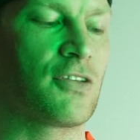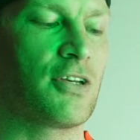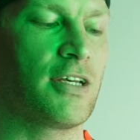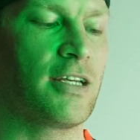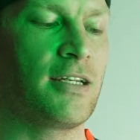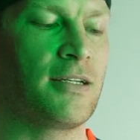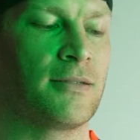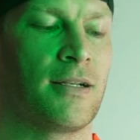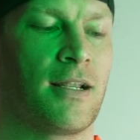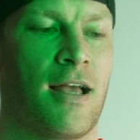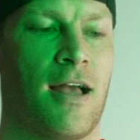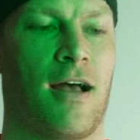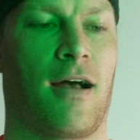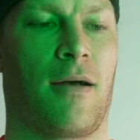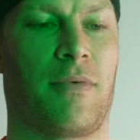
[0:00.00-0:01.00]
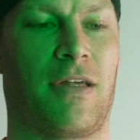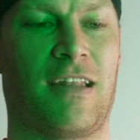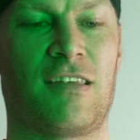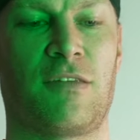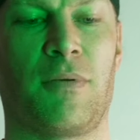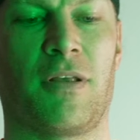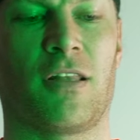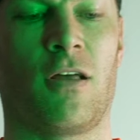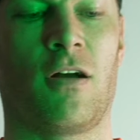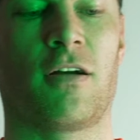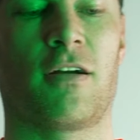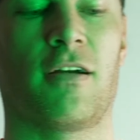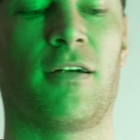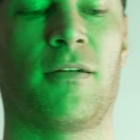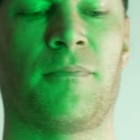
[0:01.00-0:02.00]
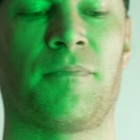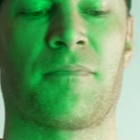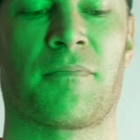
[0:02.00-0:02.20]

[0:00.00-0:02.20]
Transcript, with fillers: good. Um, it is a bit longer.